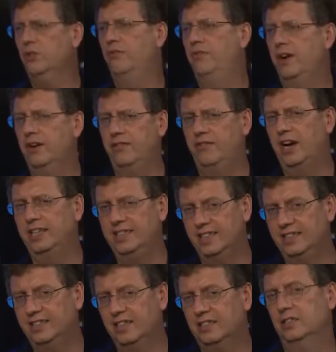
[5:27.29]
verified the
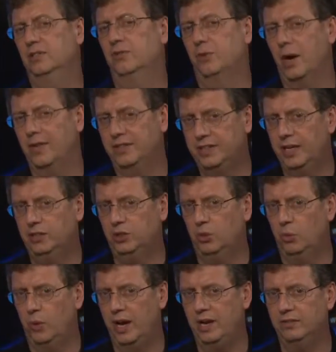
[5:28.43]
existence of gravitational
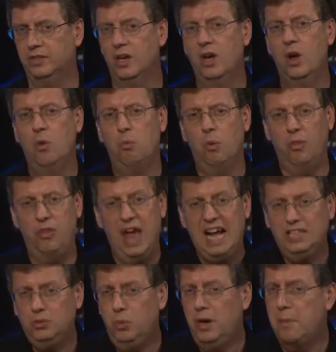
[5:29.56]
waves. Well,
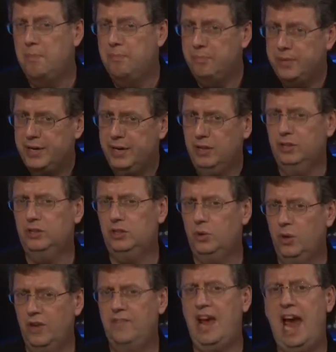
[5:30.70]
that's what appears to
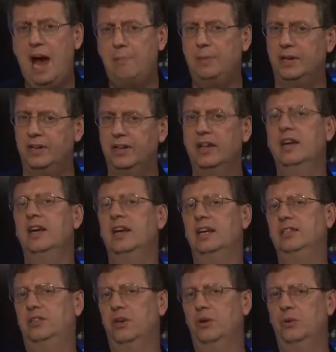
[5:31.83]
have happened. And
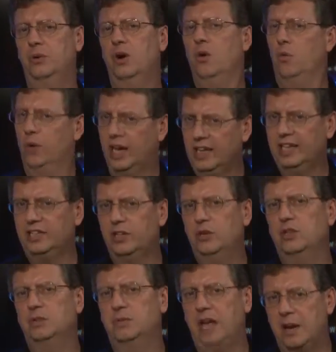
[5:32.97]
so, okay. what I'd like to do
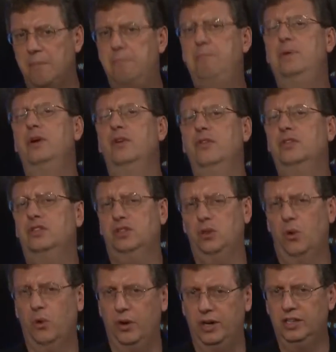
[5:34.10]
is kind of build the
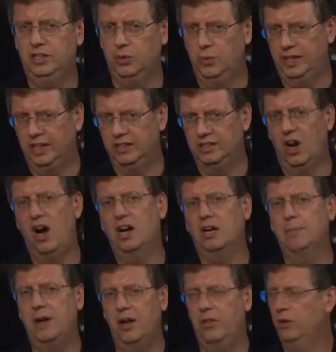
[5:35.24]
story so we can talk
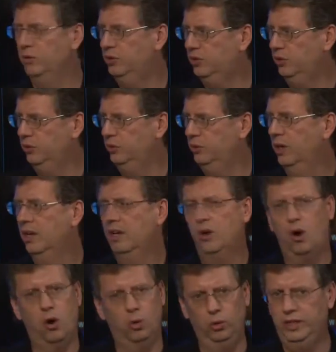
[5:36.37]
about those two
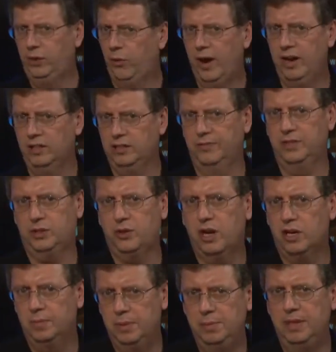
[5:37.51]
holy grails of
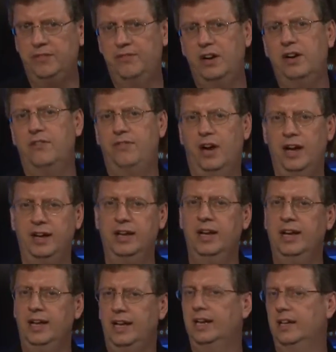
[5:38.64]
astronomy being verified.
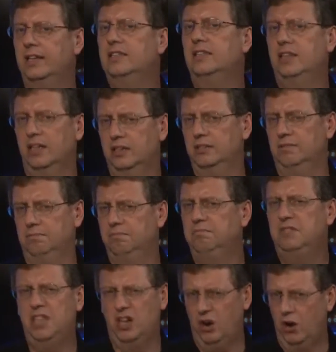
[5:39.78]
And I'd like to tell
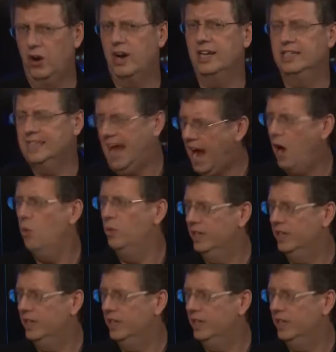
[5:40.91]
tell our audience how we